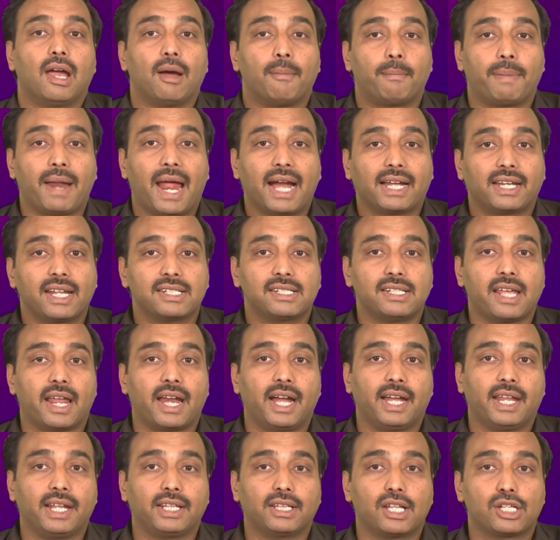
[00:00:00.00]
Practice
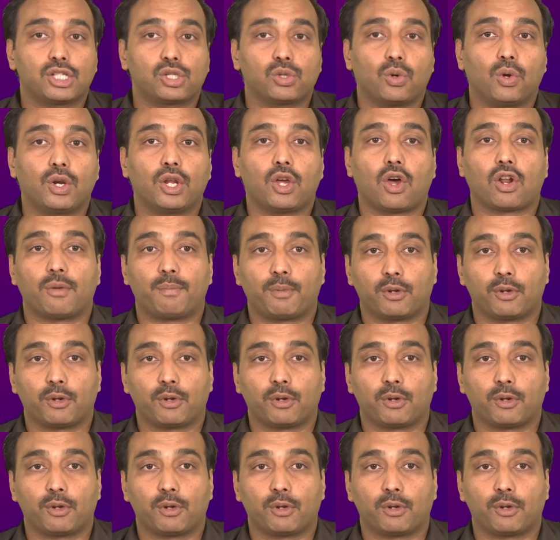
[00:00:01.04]
narrating the story or a